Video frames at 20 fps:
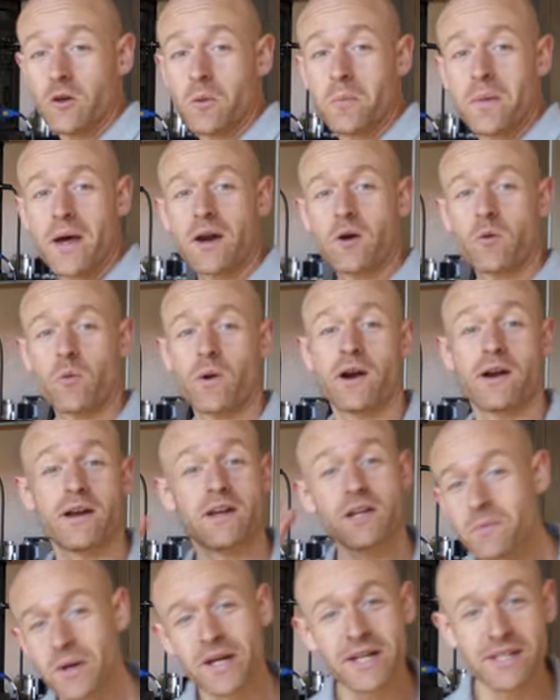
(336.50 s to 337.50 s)
so no matter where
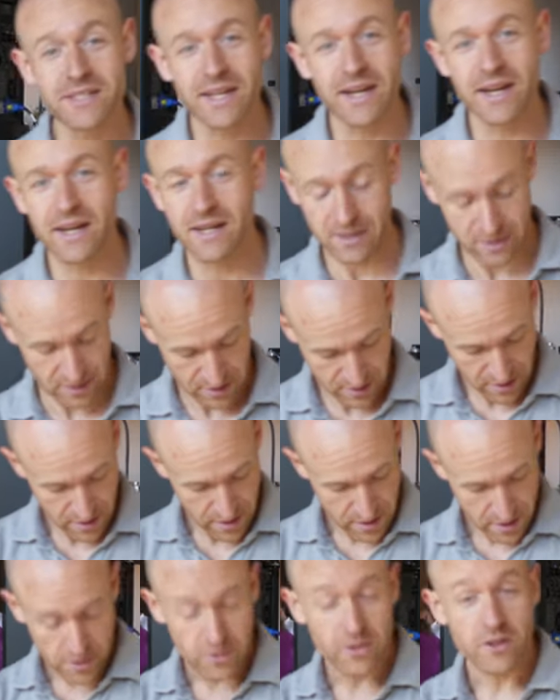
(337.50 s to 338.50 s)
anybody stands,
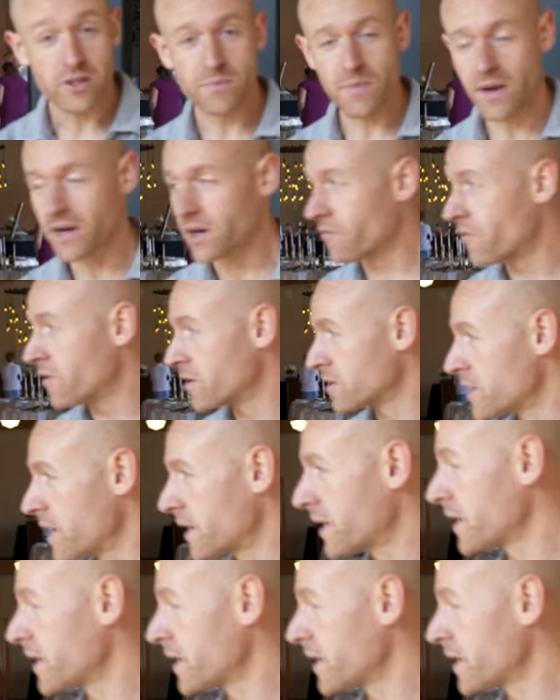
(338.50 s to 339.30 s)
this microphone's